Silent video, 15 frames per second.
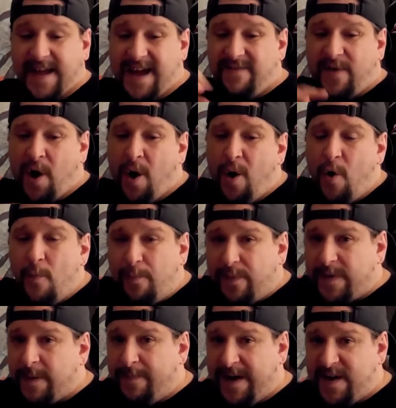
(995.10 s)
Dave
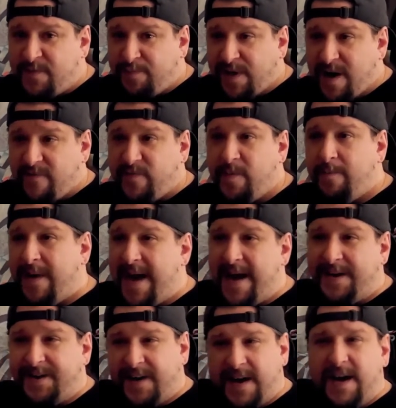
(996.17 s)
Hope, the bass player from the
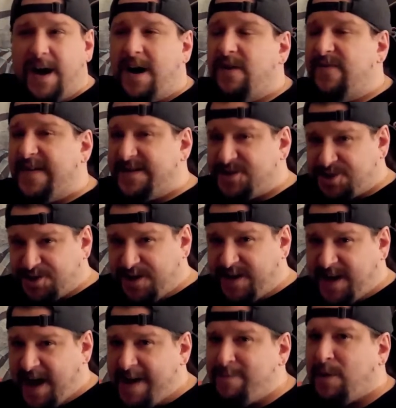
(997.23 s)
band, eventually
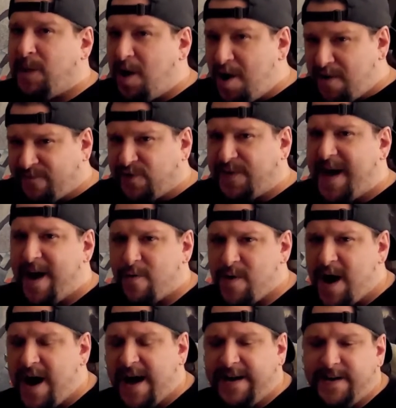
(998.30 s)
came along for that
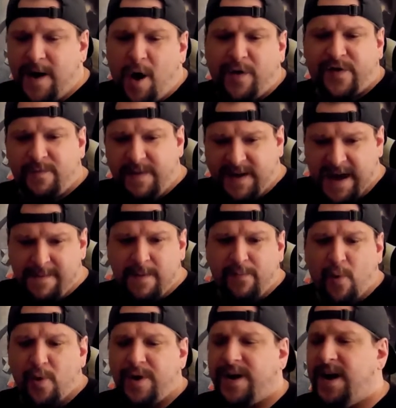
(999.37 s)
ride and also became a
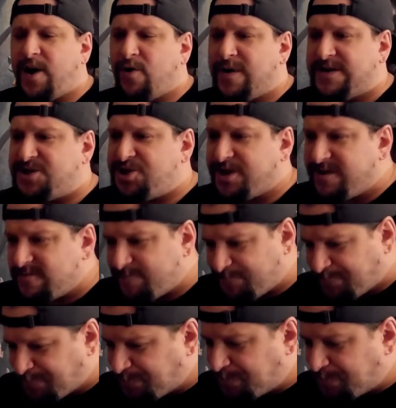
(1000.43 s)
born-again Christian.